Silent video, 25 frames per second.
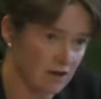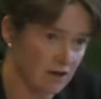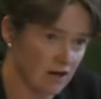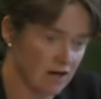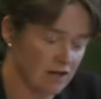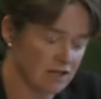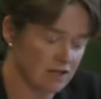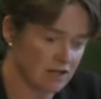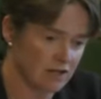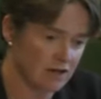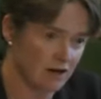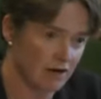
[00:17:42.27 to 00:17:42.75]

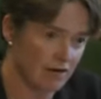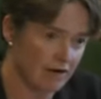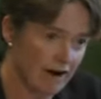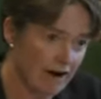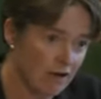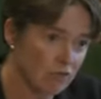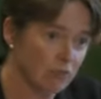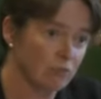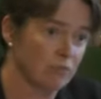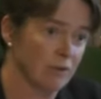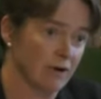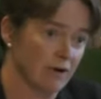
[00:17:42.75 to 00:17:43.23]
And in our
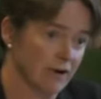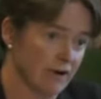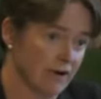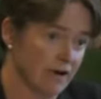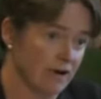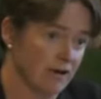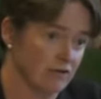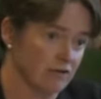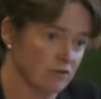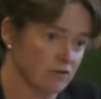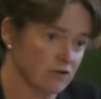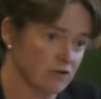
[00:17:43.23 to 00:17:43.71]
outbreak
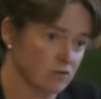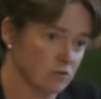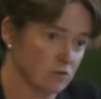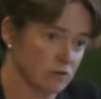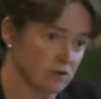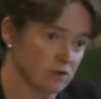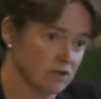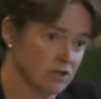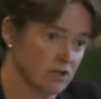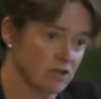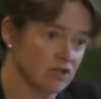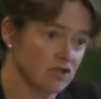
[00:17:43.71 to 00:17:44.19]
areas, we
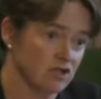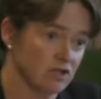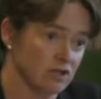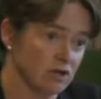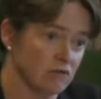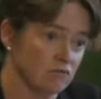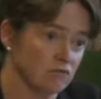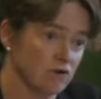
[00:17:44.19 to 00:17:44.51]
are testing at